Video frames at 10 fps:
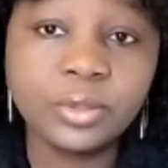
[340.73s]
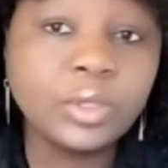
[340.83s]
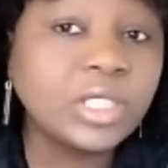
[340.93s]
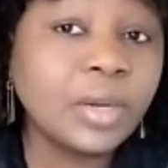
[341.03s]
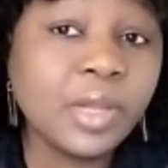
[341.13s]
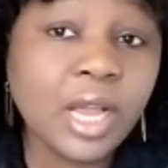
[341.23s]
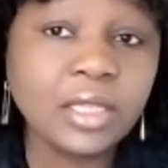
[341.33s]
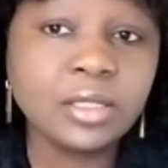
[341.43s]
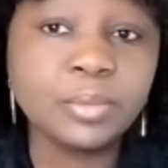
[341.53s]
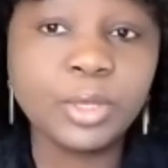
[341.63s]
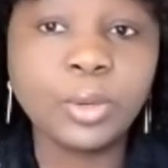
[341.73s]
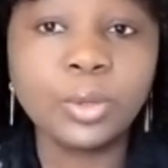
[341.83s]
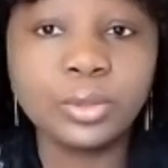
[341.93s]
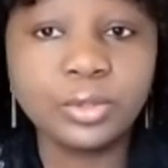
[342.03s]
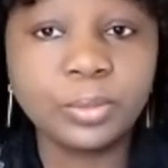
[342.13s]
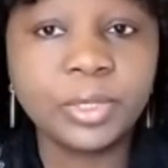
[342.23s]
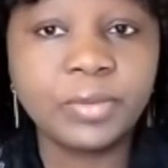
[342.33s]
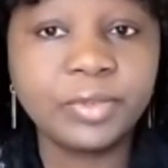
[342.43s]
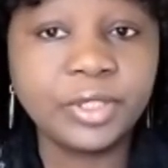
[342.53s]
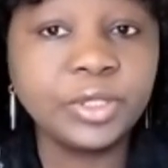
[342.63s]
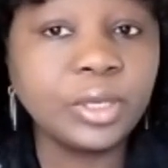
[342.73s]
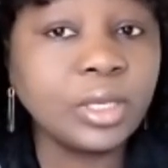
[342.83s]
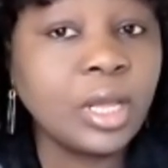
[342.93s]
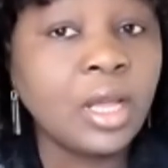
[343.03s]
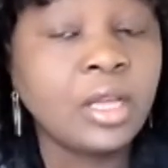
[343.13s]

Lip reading: So Cheryl has to be on close observation